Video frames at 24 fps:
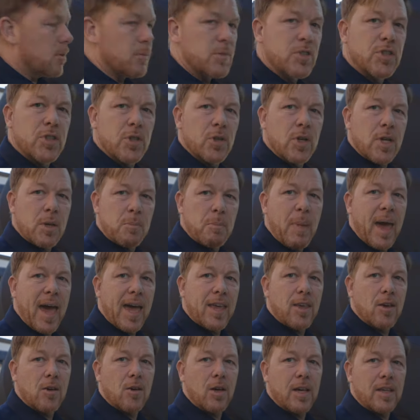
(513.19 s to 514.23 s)
shoot in
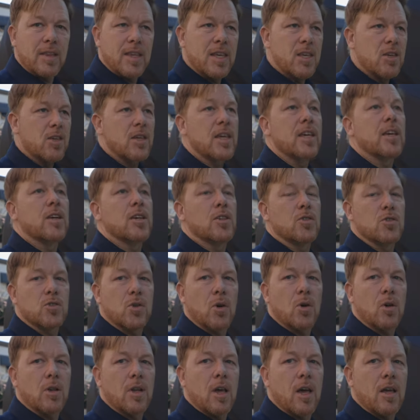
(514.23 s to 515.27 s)
manual, and then you can
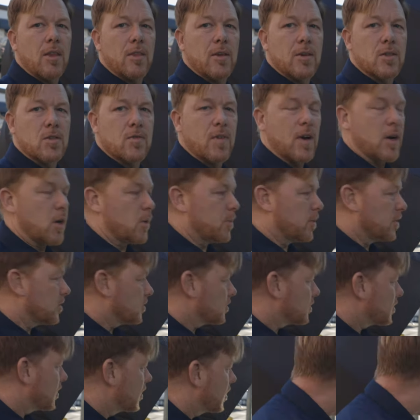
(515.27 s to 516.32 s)
control all those
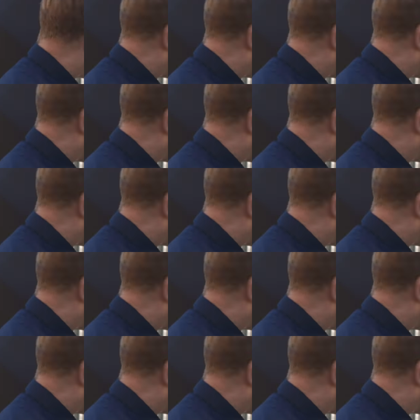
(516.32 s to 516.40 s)
variables.